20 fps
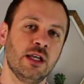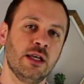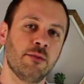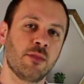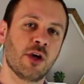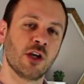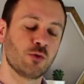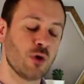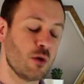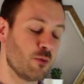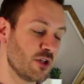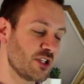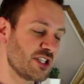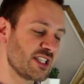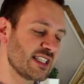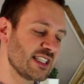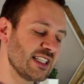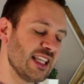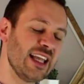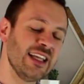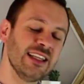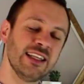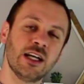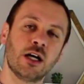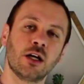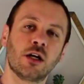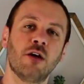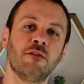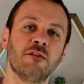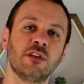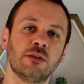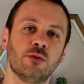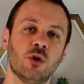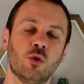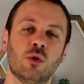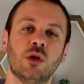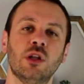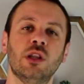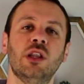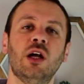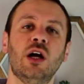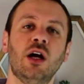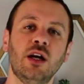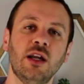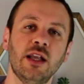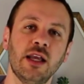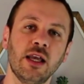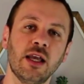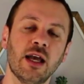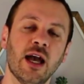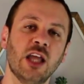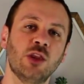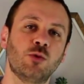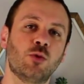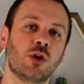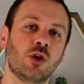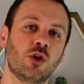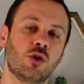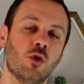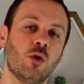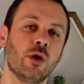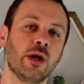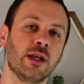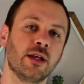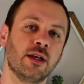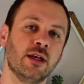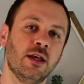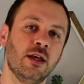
Because when we're slightly uncomfortable, we're learning and we're growing.